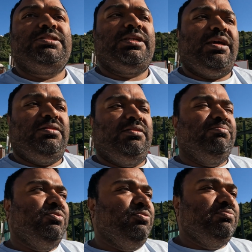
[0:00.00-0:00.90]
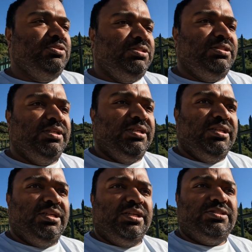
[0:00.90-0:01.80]
But at the moment
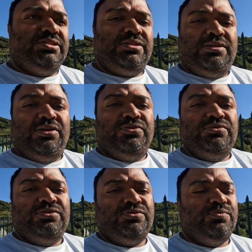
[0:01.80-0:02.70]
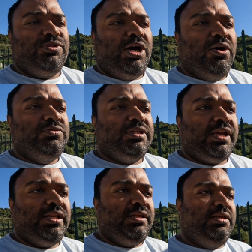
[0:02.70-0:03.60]
it's closed without
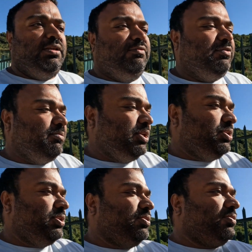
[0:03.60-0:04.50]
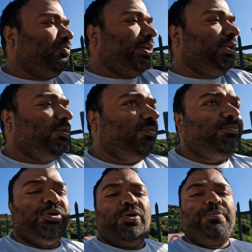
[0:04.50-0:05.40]
any information on when it
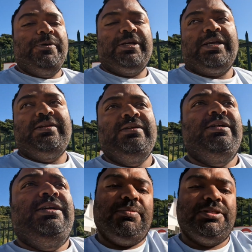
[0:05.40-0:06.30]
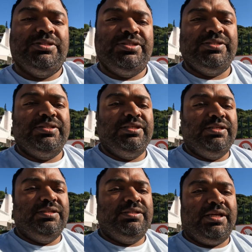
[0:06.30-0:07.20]
will be open again. But this is
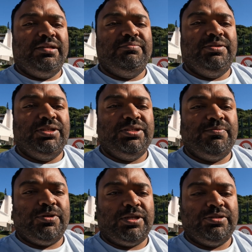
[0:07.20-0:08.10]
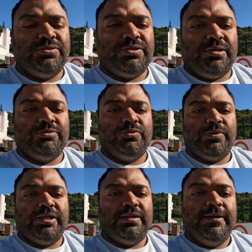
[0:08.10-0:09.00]
the second birding spot I used to come to
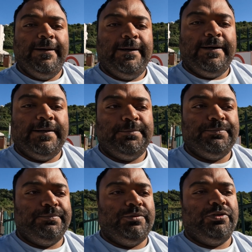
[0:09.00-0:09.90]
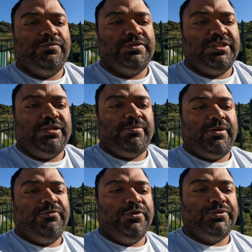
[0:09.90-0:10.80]
when you know, visiting
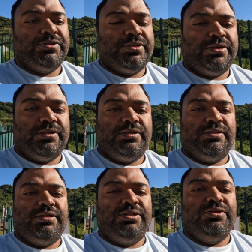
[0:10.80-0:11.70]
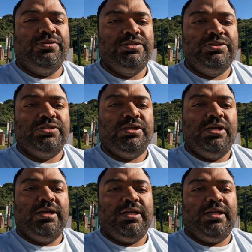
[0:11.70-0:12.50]
my folks in Newlands.